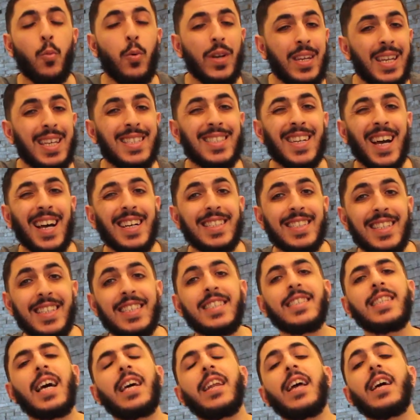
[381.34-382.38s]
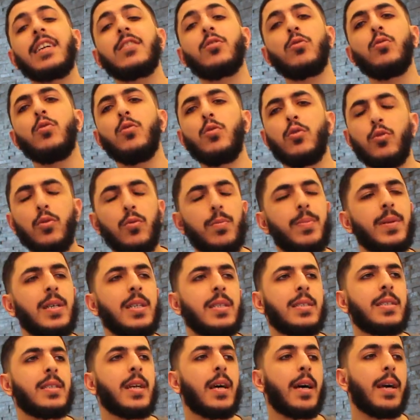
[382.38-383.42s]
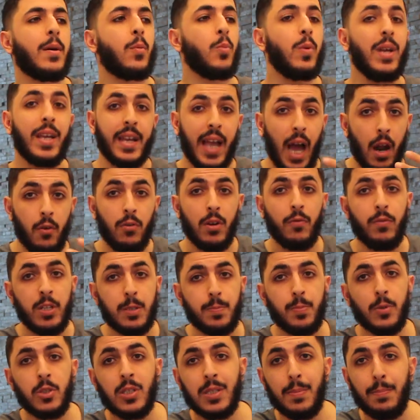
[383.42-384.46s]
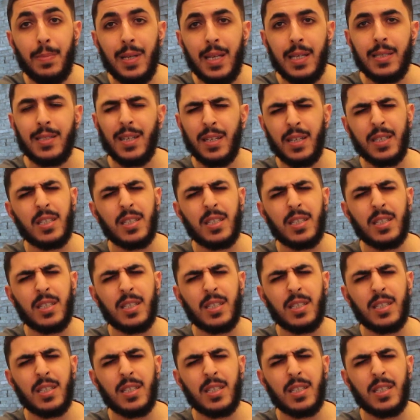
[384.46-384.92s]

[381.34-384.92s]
We need to understand, as YouTubers, we carry responsibility.